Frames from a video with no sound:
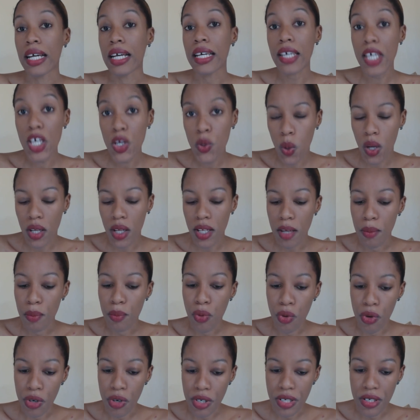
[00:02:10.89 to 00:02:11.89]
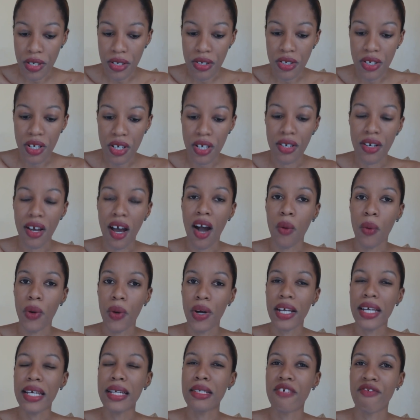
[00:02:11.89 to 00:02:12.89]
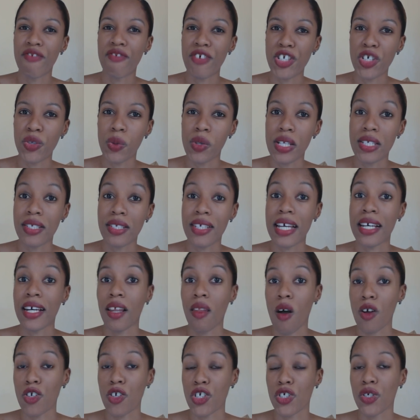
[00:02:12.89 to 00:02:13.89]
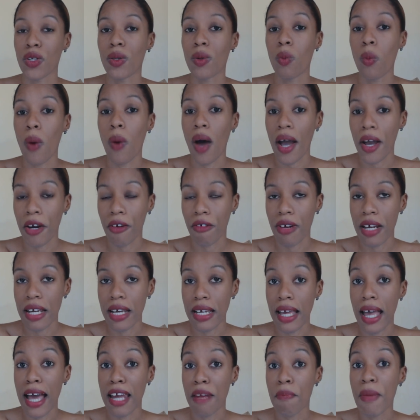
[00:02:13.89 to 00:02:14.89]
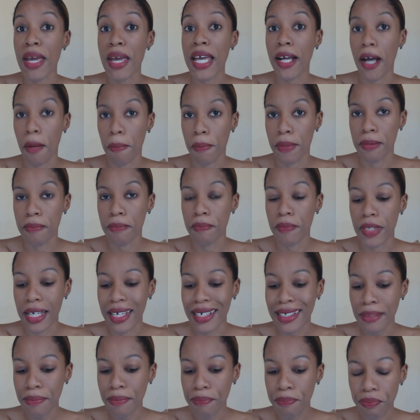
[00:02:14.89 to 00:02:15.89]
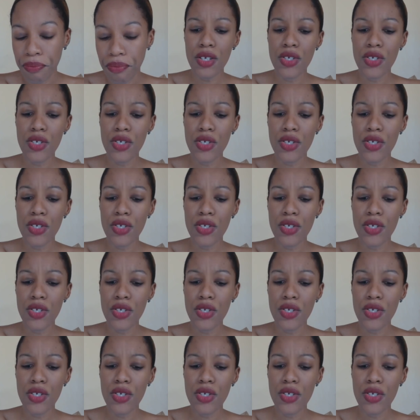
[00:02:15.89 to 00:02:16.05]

equal importance in our individual psychological wiring and makeup. Yeah.